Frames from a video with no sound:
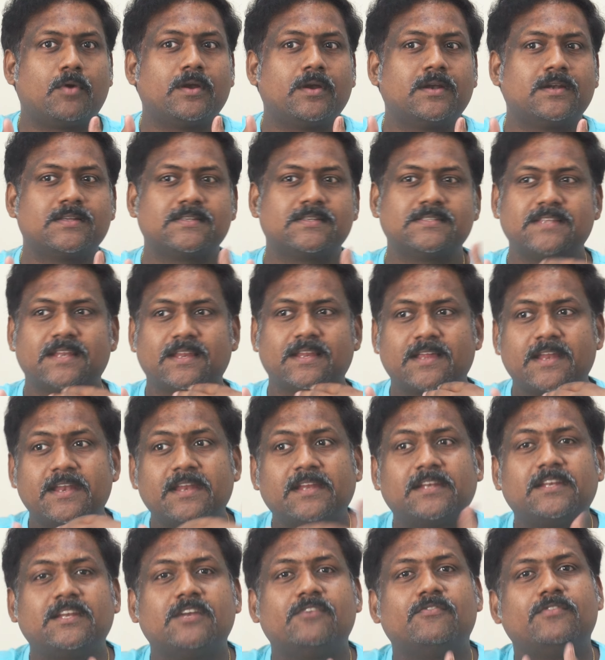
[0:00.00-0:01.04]
monitors that are
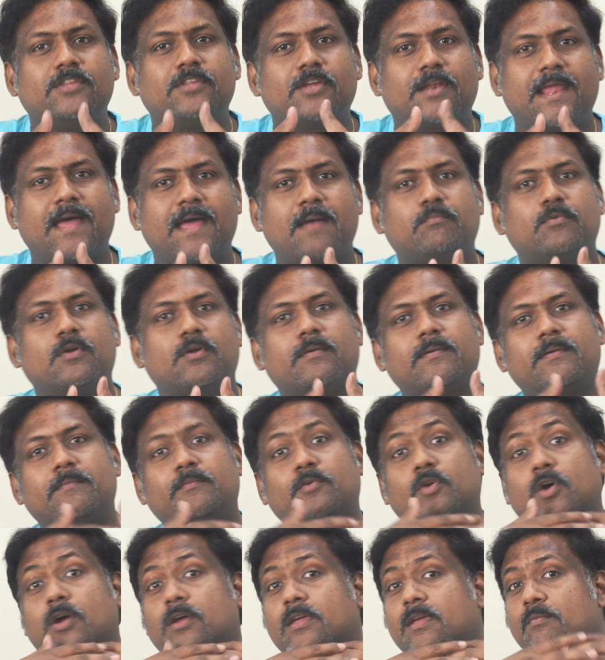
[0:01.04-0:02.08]
connected with your laptop
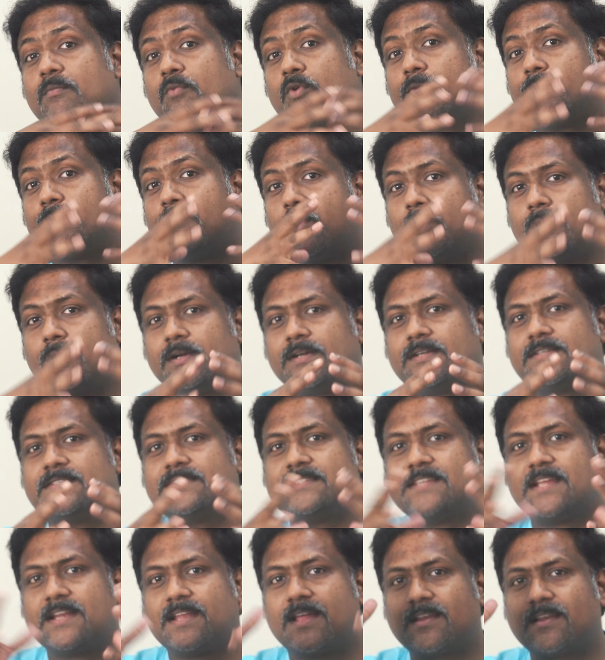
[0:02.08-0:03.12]
i'm talking about
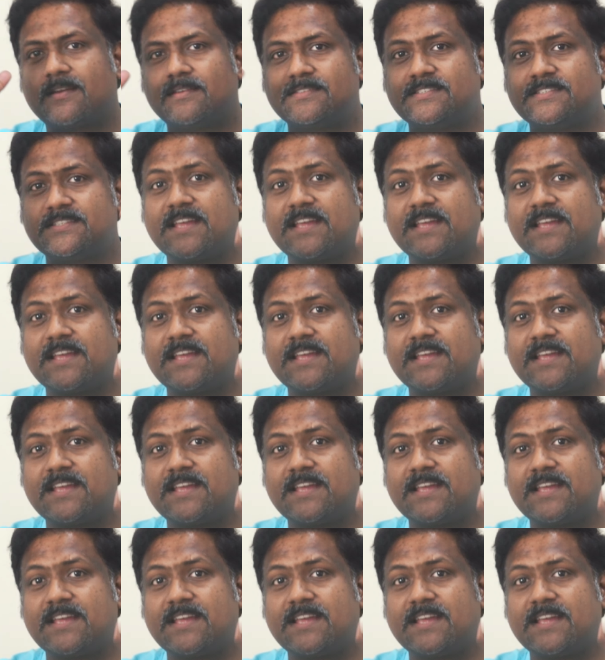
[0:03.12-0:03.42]
monitors that are